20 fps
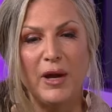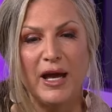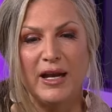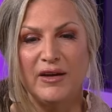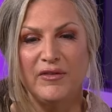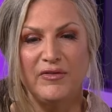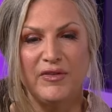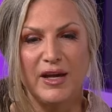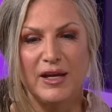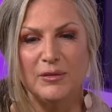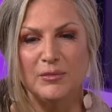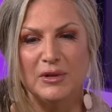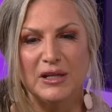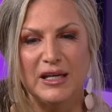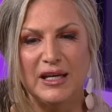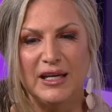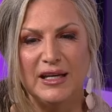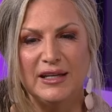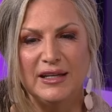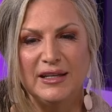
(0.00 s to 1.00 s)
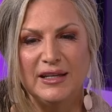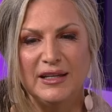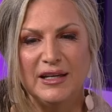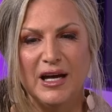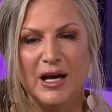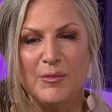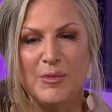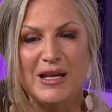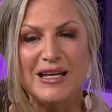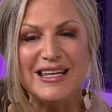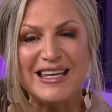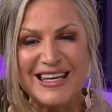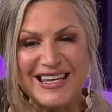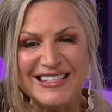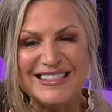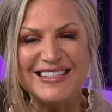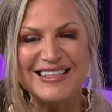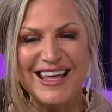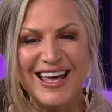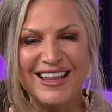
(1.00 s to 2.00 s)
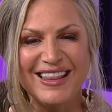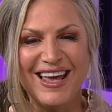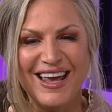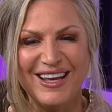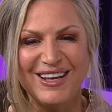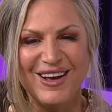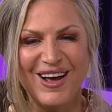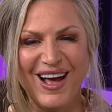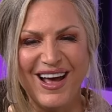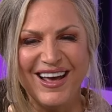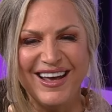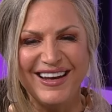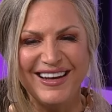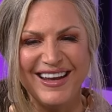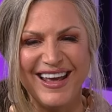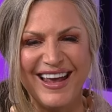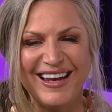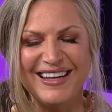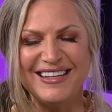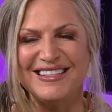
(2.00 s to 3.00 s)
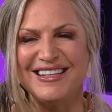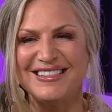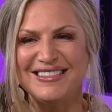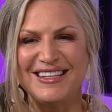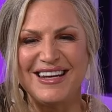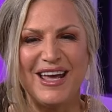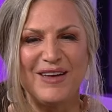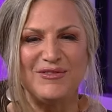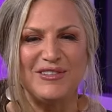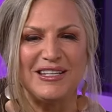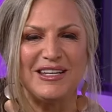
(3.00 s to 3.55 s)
and a family. I mean, isn't that like God? And it doesn't have to